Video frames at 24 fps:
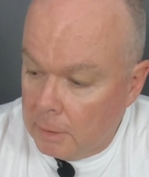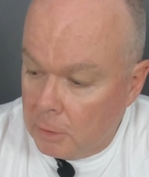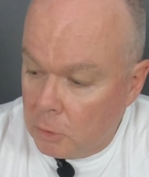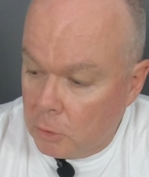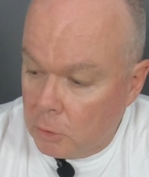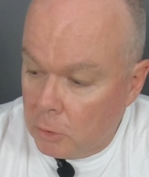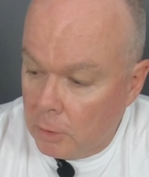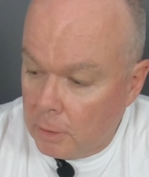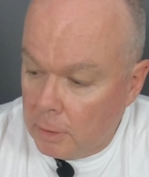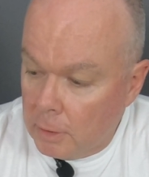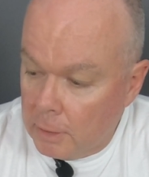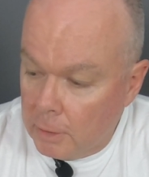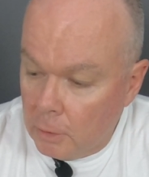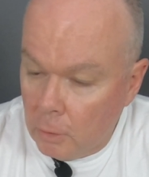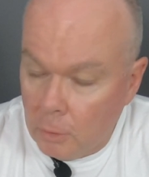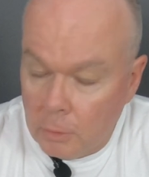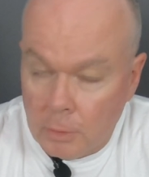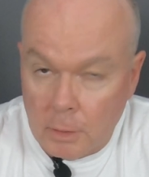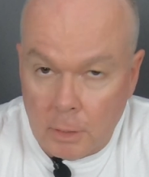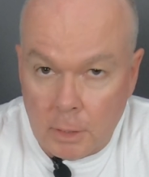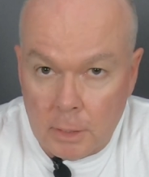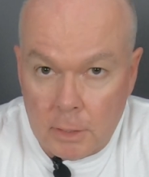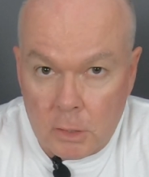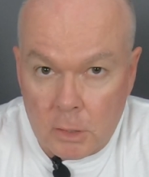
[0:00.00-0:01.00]
certainly
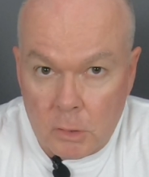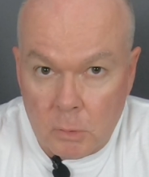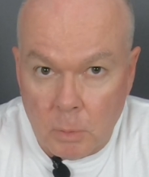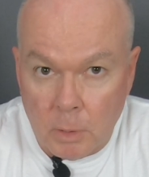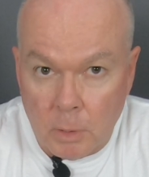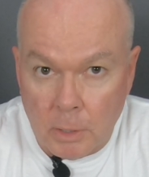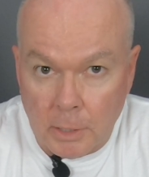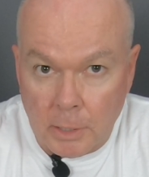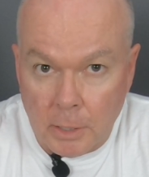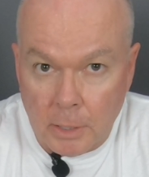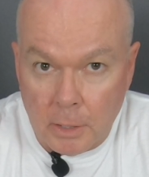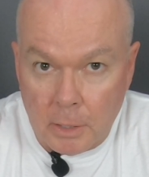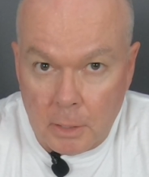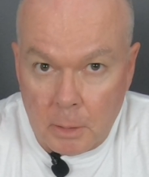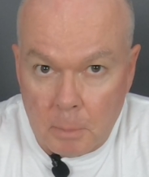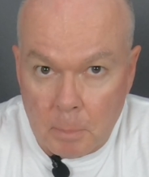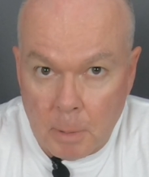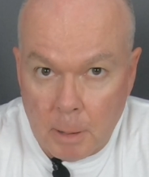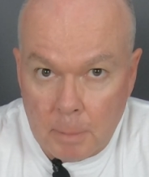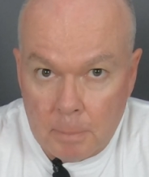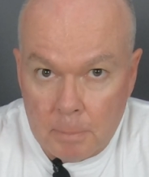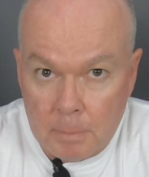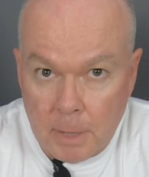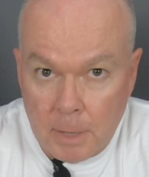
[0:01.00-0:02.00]
on the list when I go to the
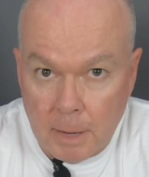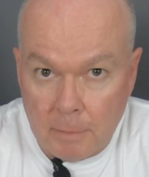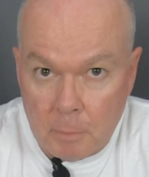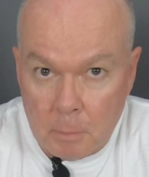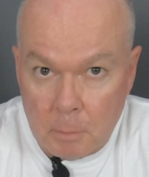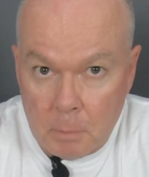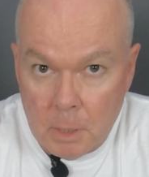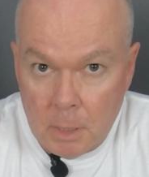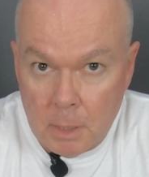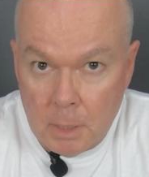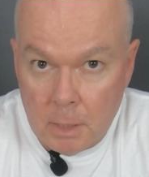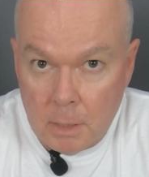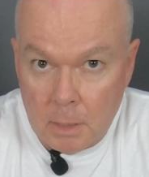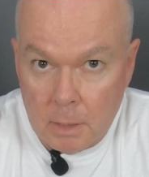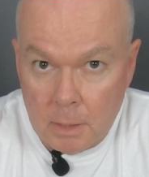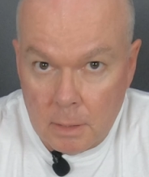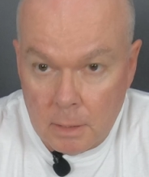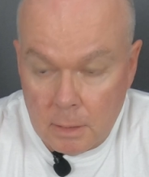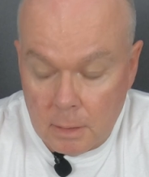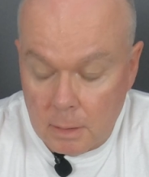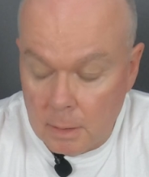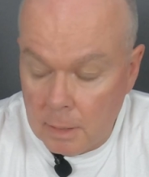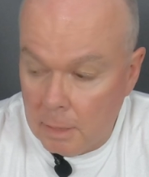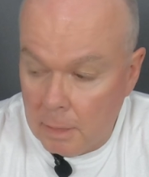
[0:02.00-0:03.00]
pub to have a beer,
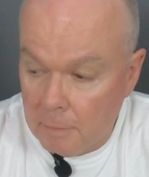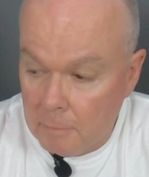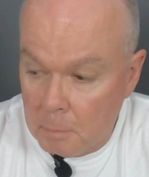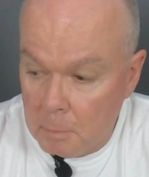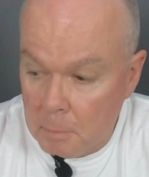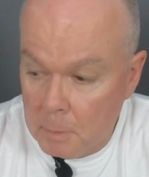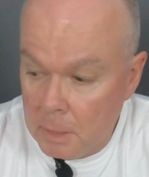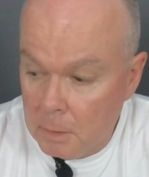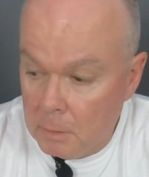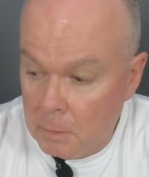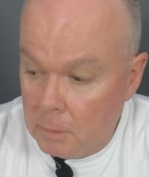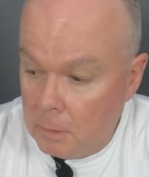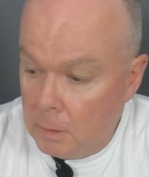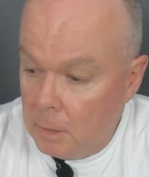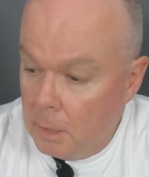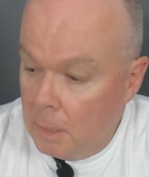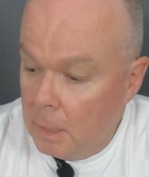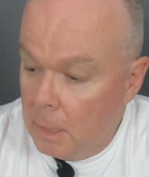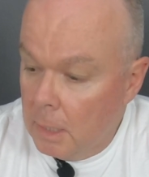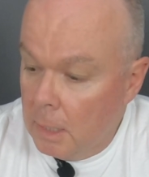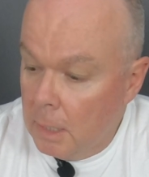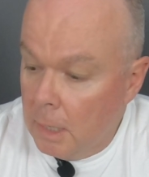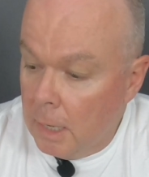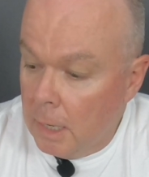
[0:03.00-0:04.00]
have a meal.
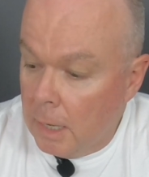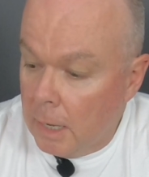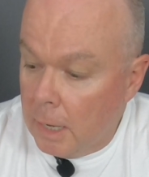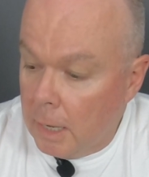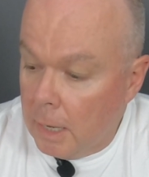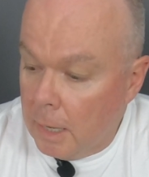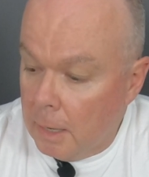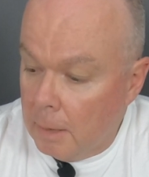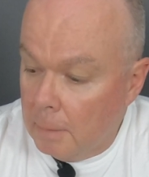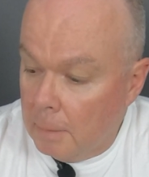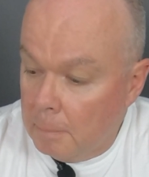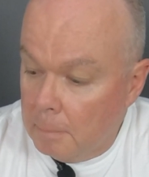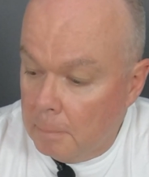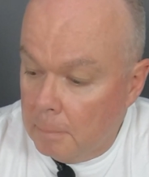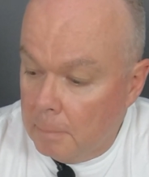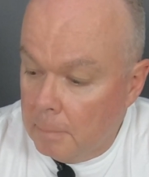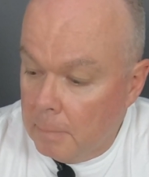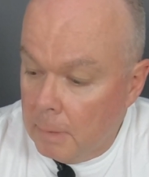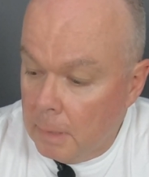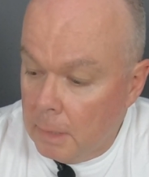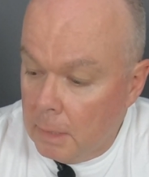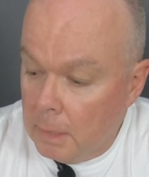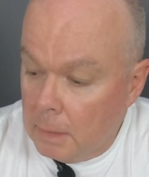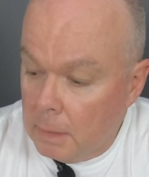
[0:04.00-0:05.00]

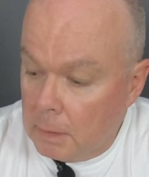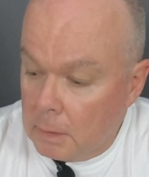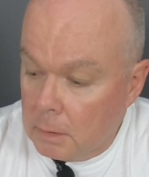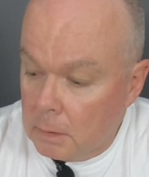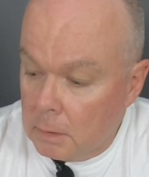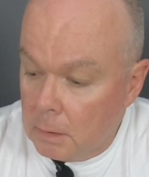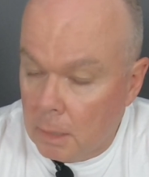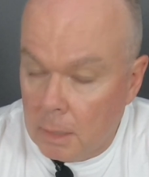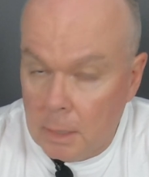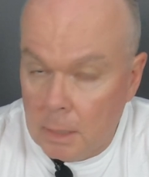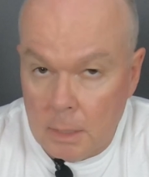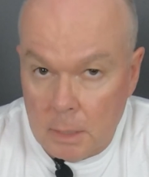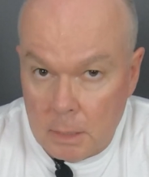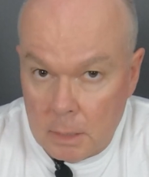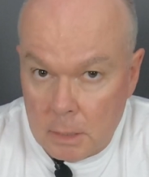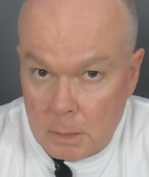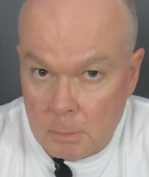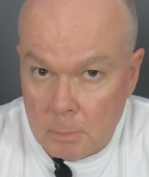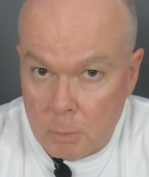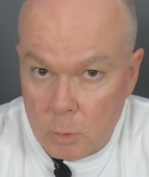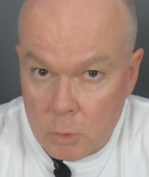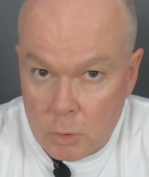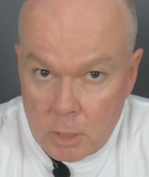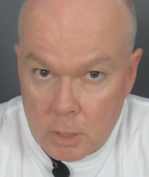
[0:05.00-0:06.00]
It is
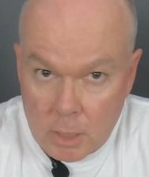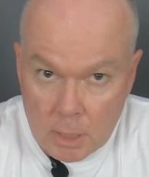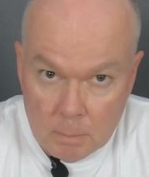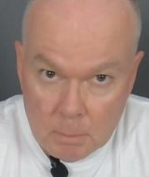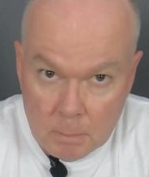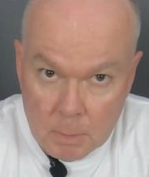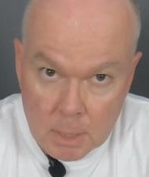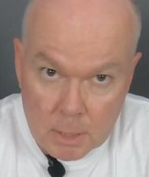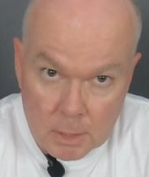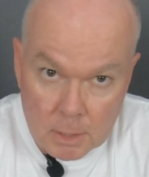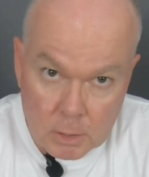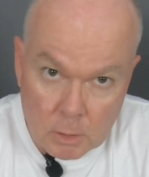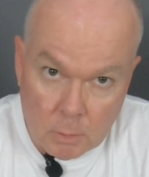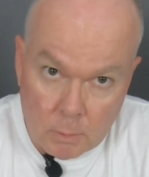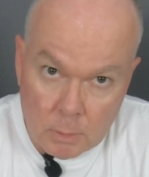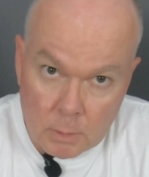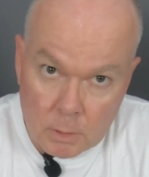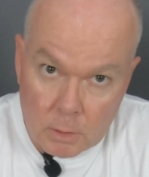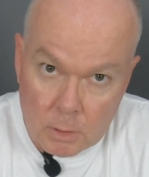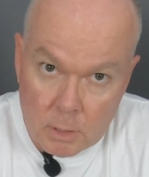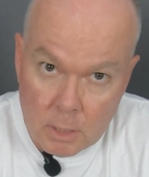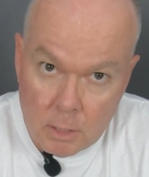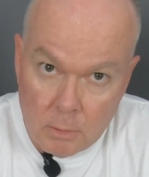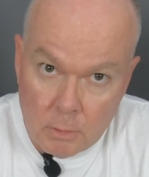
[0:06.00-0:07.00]
a boutique beer, so
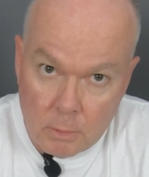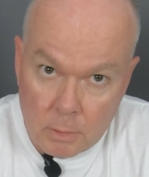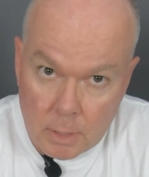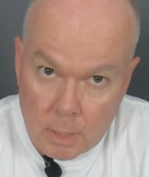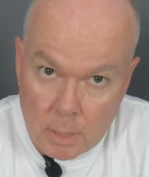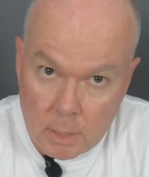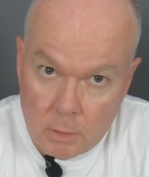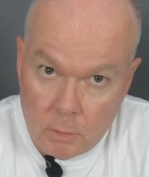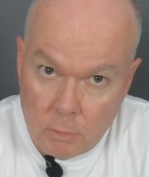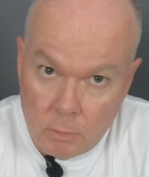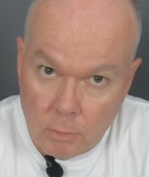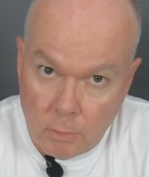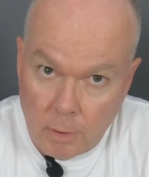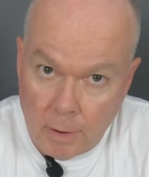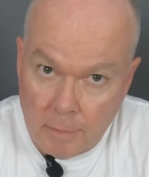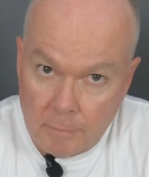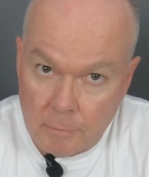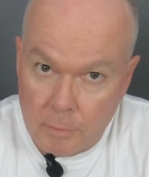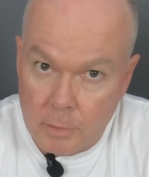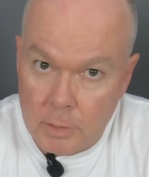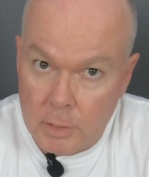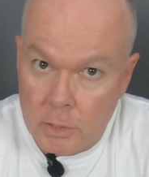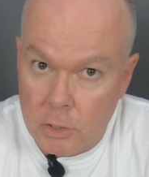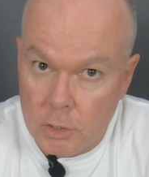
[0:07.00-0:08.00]
it's dearer than your
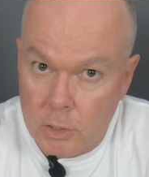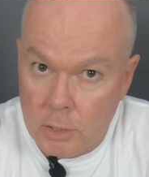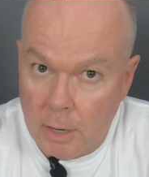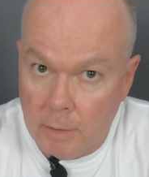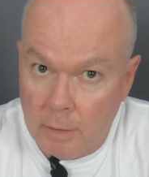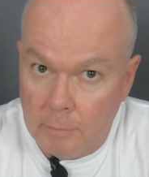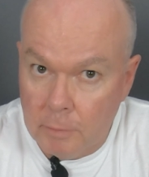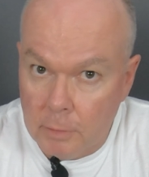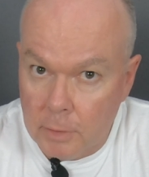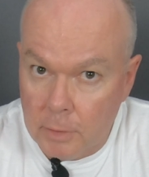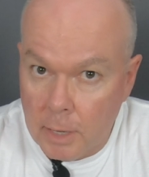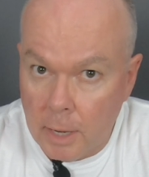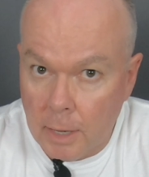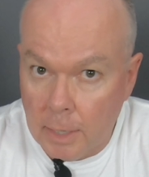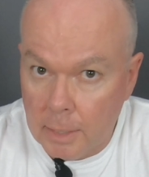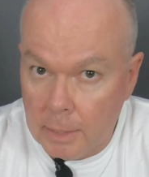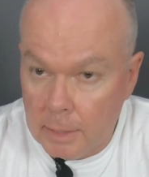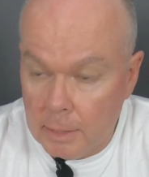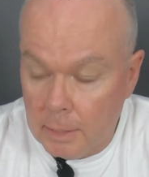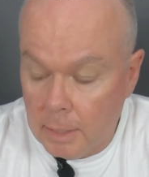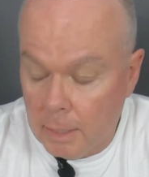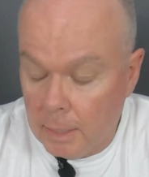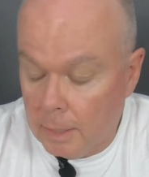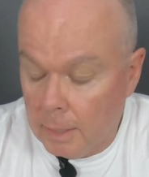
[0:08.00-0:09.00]
average
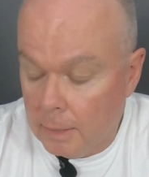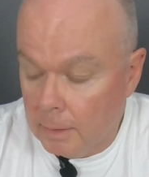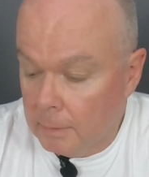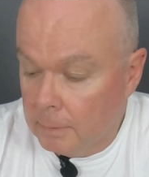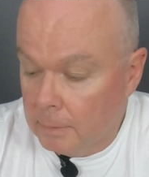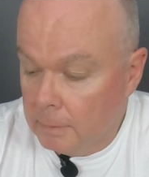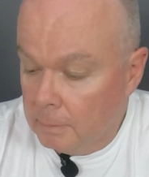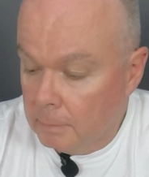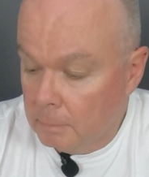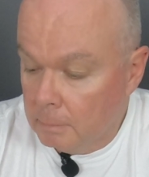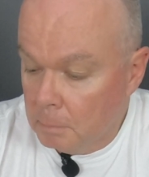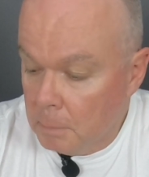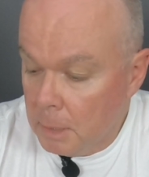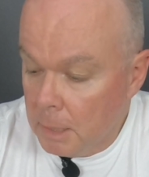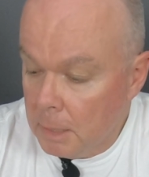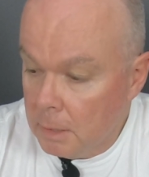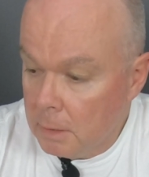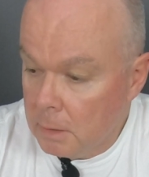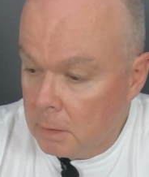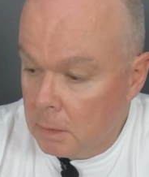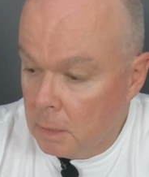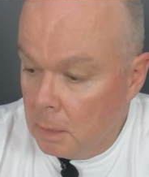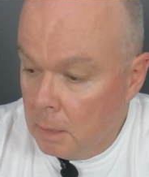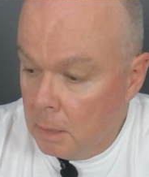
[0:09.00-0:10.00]
everyday
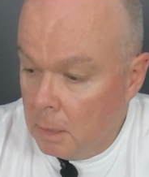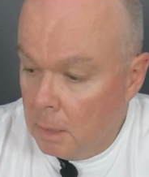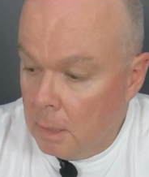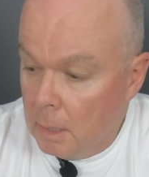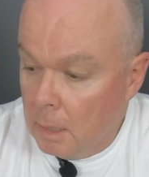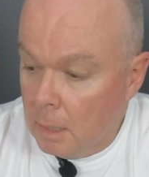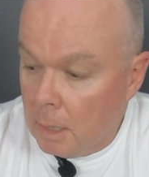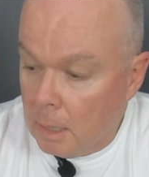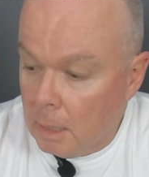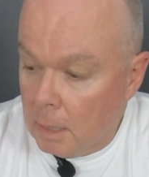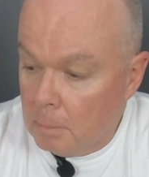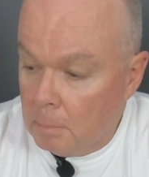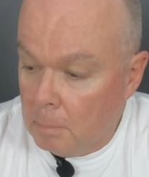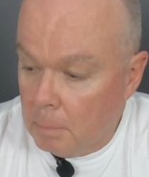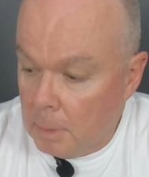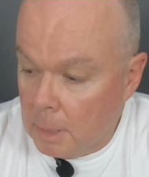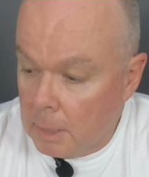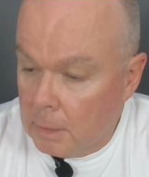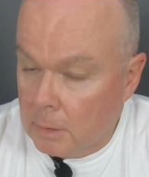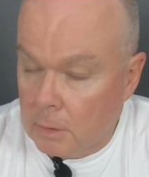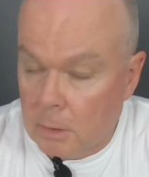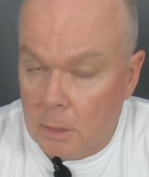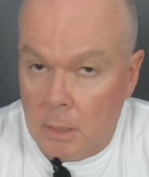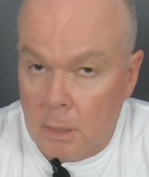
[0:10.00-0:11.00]
beers,
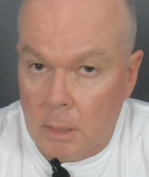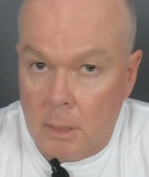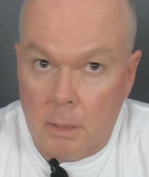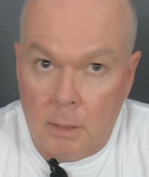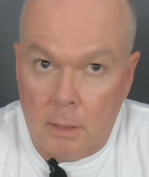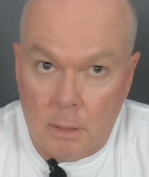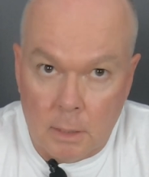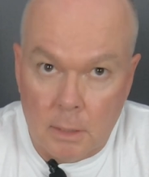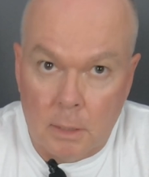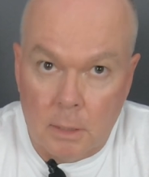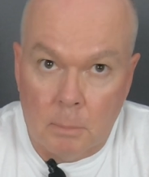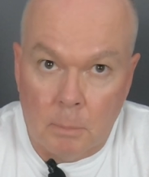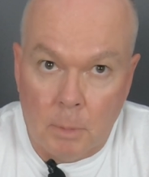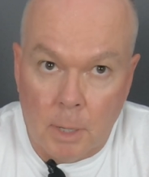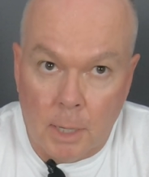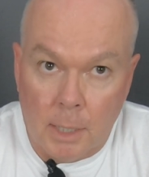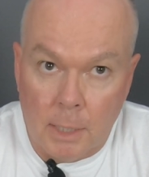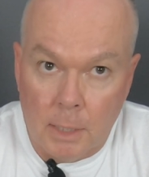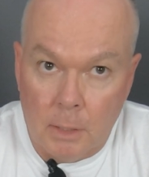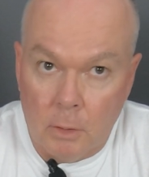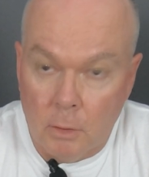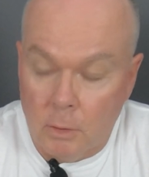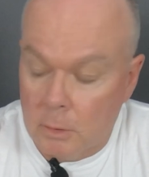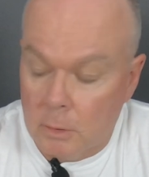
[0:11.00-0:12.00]
but it's a
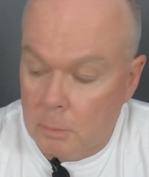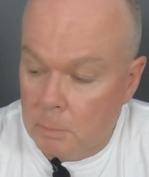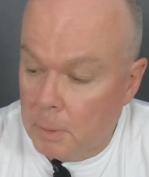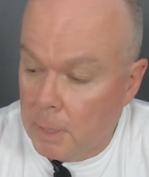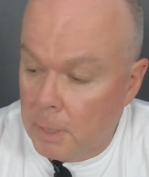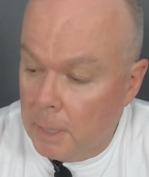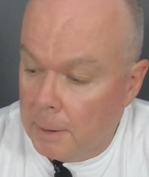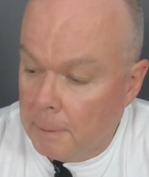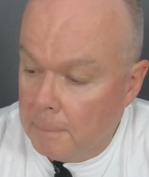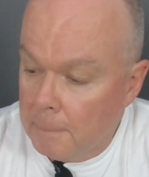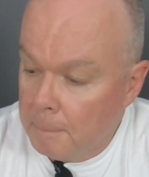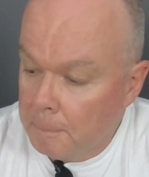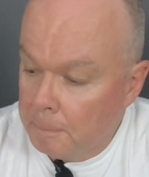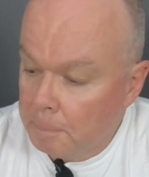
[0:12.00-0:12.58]
bloody nice beer.